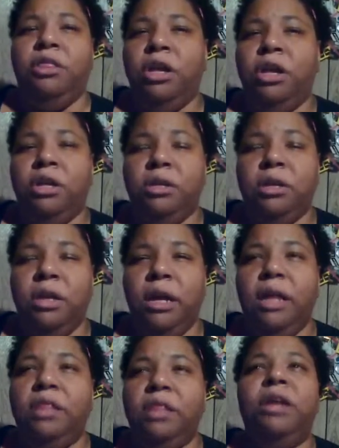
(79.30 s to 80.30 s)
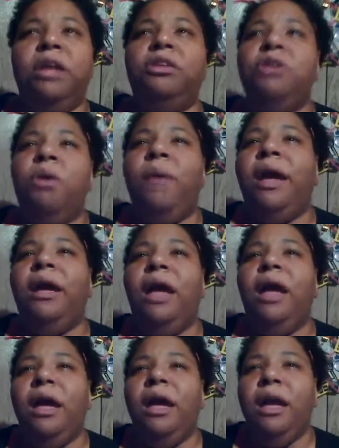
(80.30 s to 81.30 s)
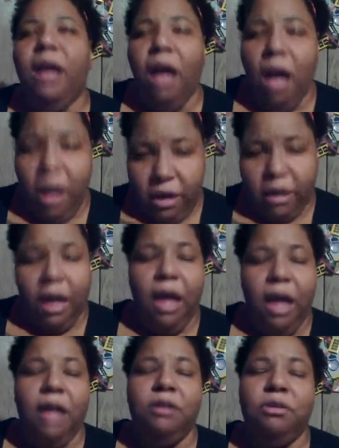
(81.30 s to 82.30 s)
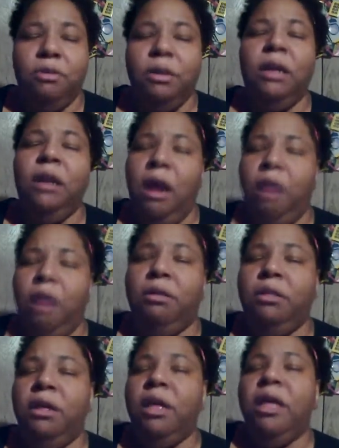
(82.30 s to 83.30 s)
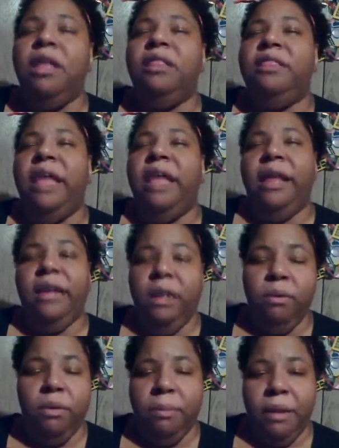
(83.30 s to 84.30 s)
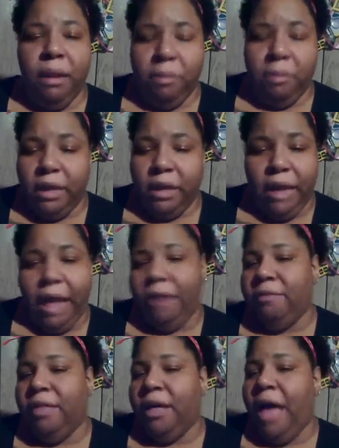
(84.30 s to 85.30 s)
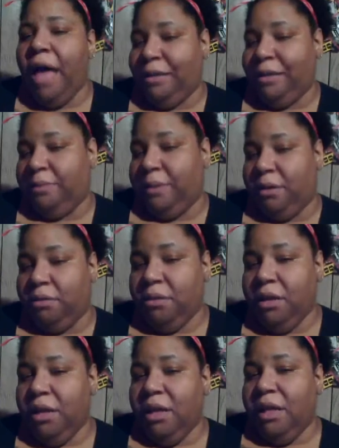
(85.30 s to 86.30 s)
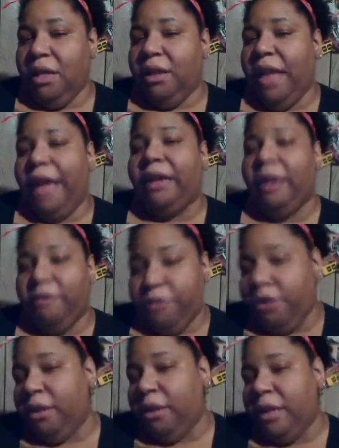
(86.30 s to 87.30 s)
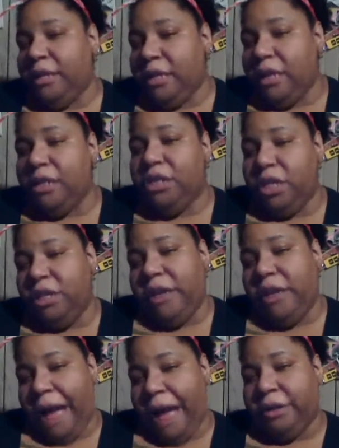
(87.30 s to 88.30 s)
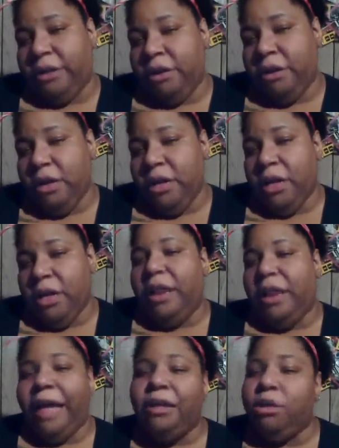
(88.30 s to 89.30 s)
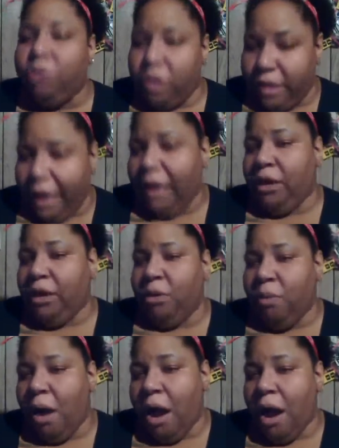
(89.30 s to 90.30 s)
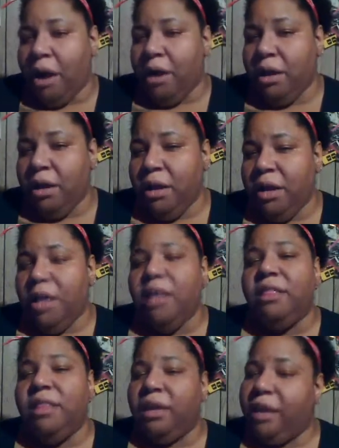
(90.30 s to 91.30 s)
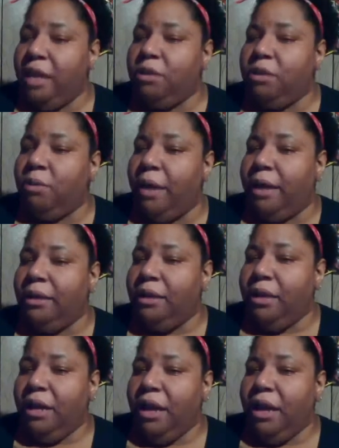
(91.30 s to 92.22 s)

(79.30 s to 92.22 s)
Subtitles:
then there's no way on the God's green earth that he would have been able to get out of the hospital. Like, if you're listening to the doctor like you say you are, then guess what?